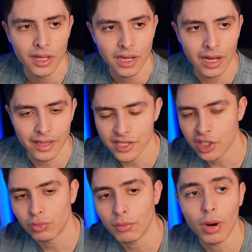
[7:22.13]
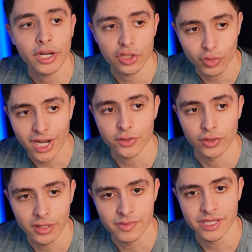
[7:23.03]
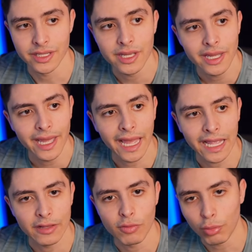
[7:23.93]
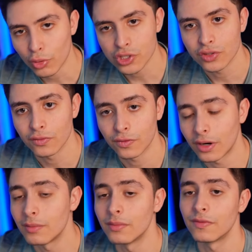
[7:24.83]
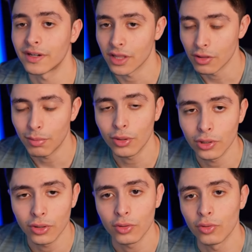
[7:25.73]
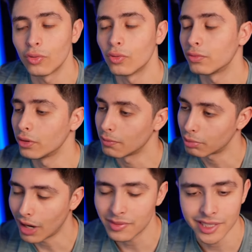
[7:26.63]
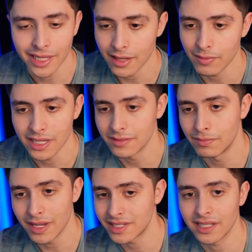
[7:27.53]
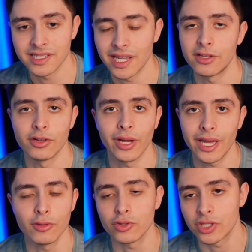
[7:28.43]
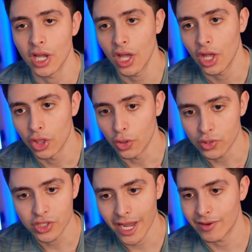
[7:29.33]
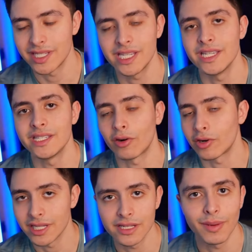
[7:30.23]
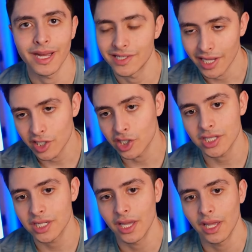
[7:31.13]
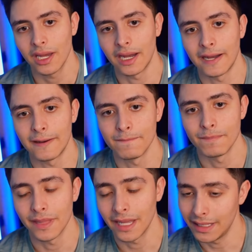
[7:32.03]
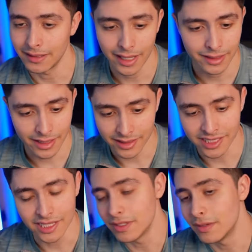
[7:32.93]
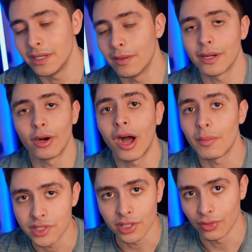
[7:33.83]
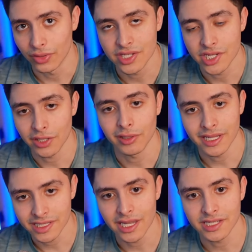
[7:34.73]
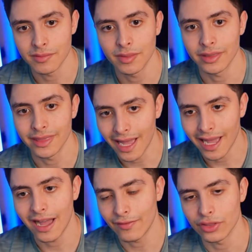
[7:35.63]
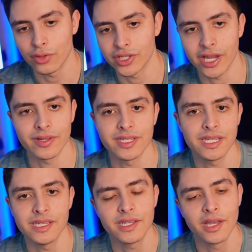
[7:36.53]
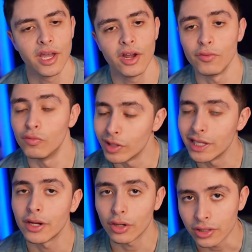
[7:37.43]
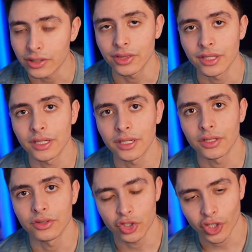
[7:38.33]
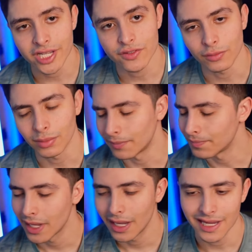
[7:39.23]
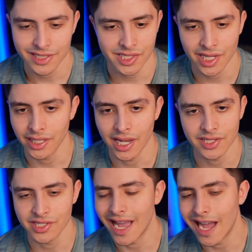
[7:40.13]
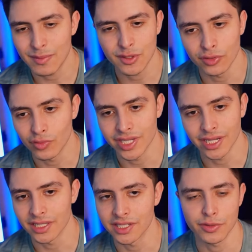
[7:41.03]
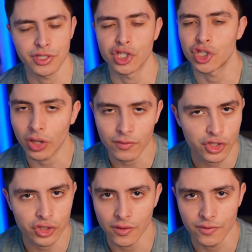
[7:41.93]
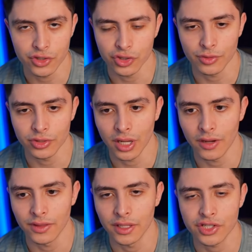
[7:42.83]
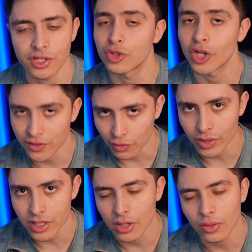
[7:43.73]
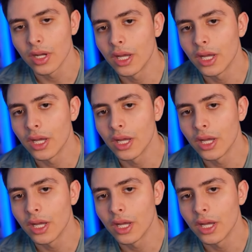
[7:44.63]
And this is where Marcus Rashford comes in. And reports from Fernando Polo, who, props to him, he basically said, hey, those guarantees that are needed by his agent, it seemed to be a bigger obstacle necessarily. It seemed not having those guarantees really hurt the transfer. But as I said, guys, it's absolutely ridiculous. It's the start of the summer transfer window.